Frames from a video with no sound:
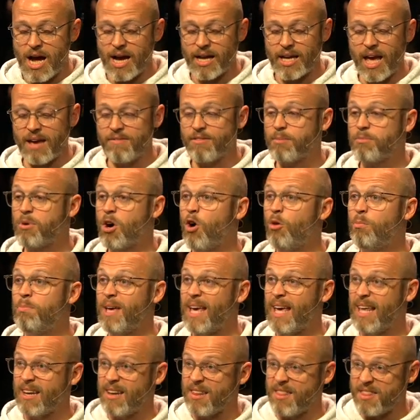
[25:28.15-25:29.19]
I gave up
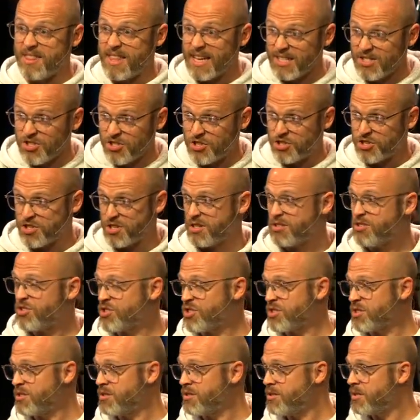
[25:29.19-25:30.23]
hope in this
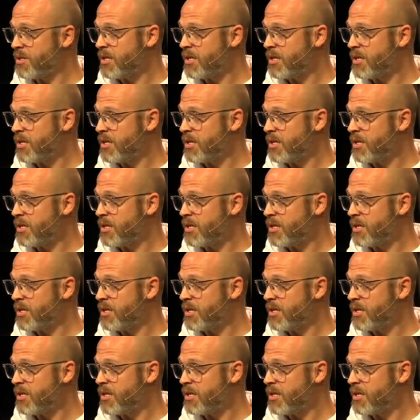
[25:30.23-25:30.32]
church.